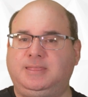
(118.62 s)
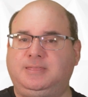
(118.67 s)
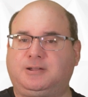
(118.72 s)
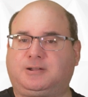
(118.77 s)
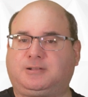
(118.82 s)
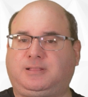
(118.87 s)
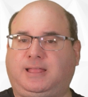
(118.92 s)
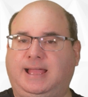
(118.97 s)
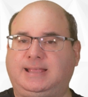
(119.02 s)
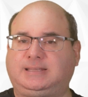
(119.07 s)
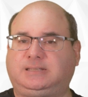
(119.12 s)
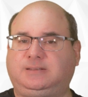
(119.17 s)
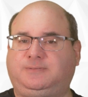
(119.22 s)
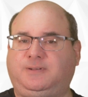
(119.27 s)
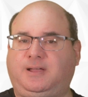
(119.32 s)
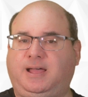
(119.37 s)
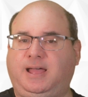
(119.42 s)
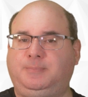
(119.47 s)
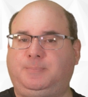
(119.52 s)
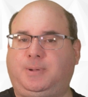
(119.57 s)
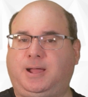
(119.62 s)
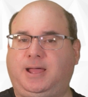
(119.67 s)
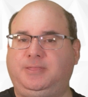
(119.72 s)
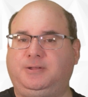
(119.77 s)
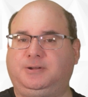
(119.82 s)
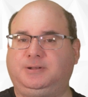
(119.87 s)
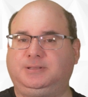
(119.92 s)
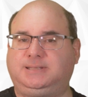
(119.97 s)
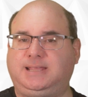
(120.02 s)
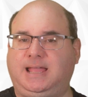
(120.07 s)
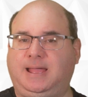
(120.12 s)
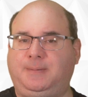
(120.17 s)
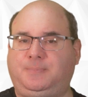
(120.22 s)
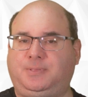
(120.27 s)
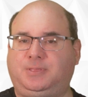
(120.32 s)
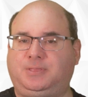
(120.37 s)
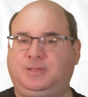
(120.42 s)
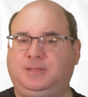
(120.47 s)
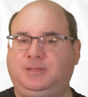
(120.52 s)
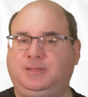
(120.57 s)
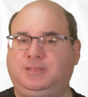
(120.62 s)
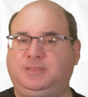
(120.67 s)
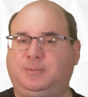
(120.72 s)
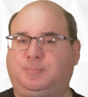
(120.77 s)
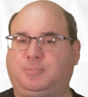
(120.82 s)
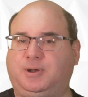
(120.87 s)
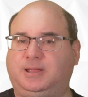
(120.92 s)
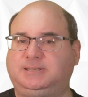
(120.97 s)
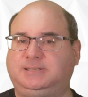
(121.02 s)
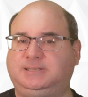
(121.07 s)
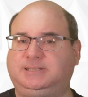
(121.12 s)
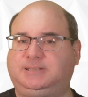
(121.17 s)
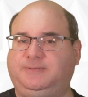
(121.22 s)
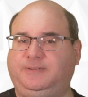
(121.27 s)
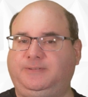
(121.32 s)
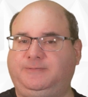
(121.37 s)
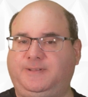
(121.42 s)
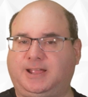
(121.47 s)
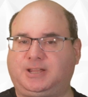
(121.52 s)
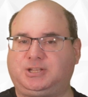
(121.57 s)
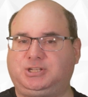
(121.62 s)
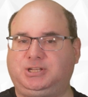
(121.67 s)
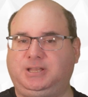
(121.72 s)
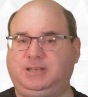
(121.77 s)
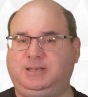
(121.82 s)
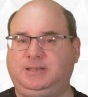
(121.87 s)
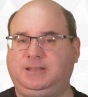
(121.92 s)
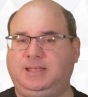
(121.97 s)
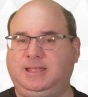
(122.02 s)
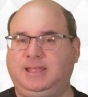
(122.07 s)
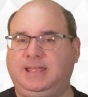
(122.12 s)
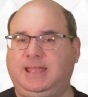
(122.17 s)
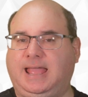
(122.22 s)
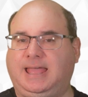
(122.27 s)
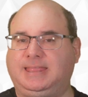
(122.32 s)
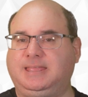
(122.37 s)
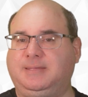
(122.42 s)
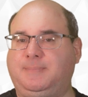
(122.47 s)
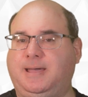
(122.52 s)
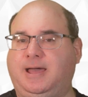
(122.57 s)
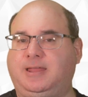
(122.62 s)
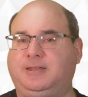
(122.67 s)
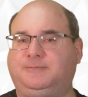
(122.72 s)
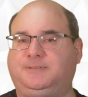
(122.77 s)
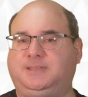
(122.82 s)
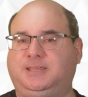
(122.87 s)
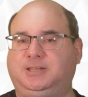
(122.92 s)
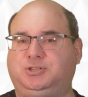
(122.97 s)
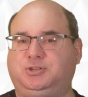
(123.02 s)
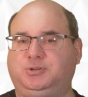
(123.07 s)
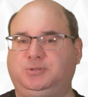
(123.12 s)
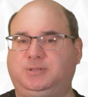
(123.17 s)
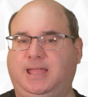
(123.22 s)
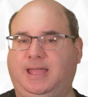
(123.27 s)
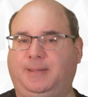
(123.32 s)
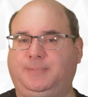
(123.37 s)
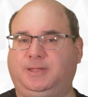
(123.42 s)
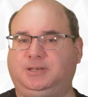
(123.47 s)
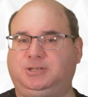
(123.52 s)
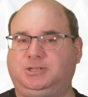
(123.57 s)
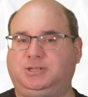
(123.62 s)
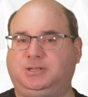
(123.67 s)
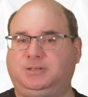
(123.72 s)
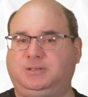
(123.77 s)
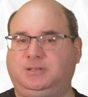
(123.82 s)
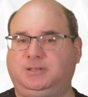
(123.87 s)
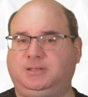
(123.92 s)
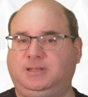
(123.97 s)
They're classified by their depth, the presence of infection, and the amount of tissue damage.